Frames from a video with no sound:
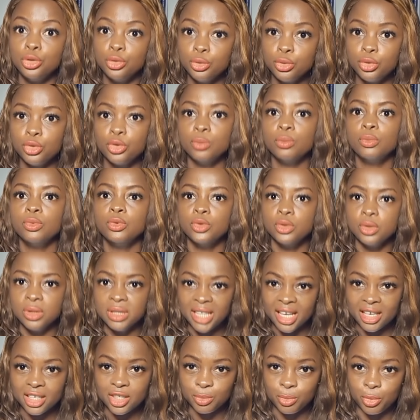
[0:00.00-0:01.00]
YouTube
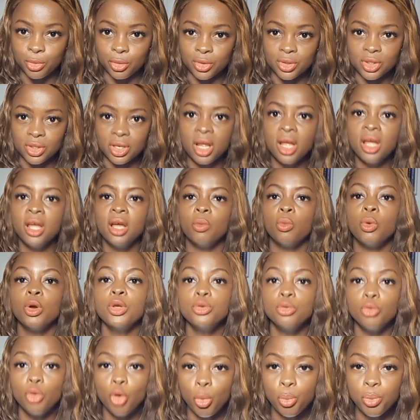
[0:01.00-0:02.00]
dashboard. When
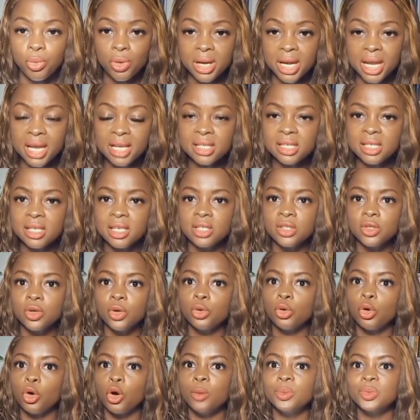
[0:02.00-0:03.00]
you open it, it's
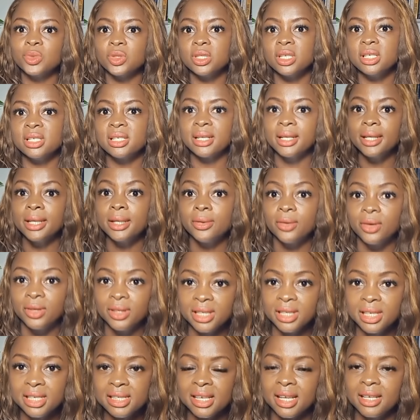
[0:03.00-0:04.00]
going to come to this. Click on
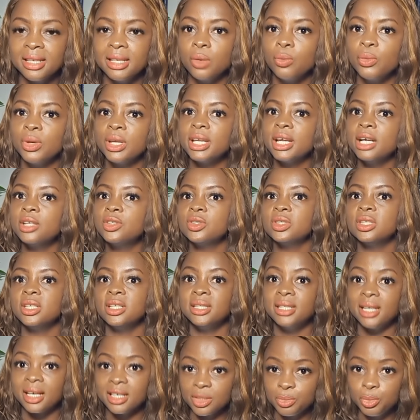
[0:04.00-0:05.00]
this and then we get to the
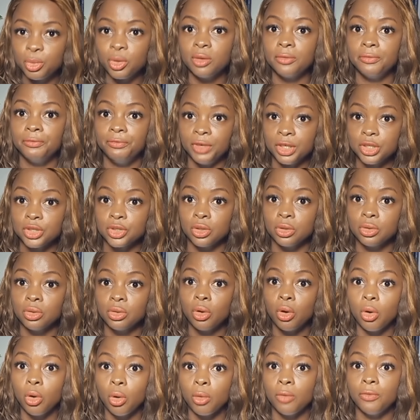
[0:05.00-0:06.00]
dashboard
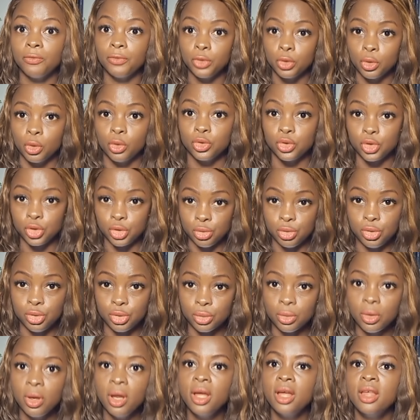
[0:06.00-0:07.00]
version of your
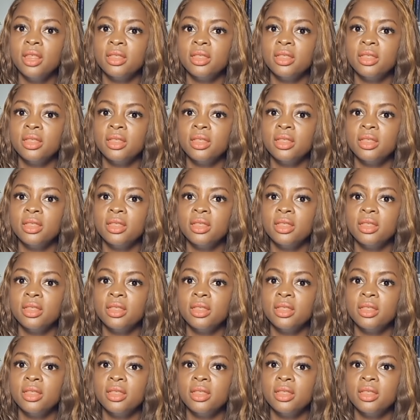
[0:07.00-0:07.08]
studio.